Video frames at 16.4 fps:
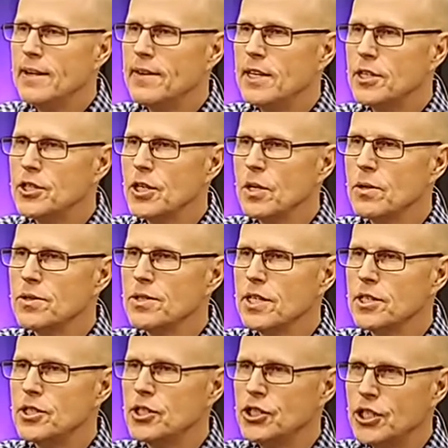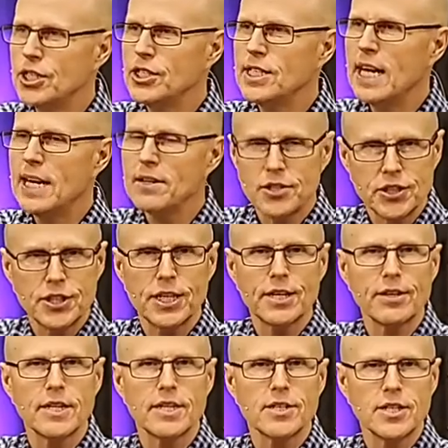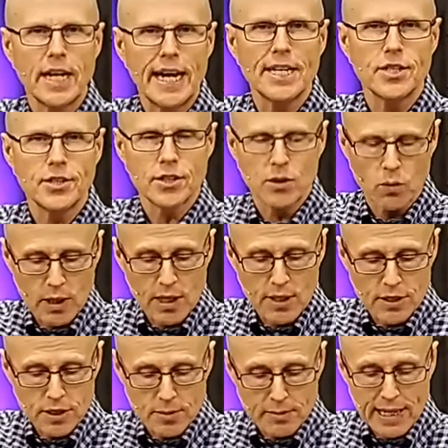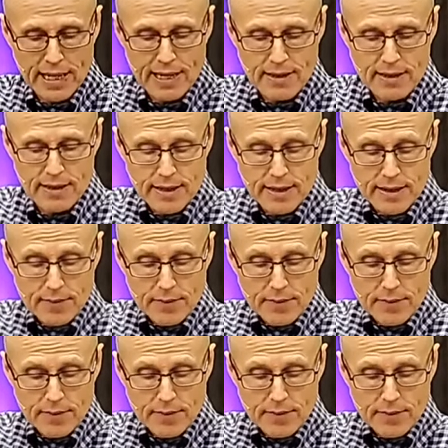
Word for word: that shows us just how serious Asa was about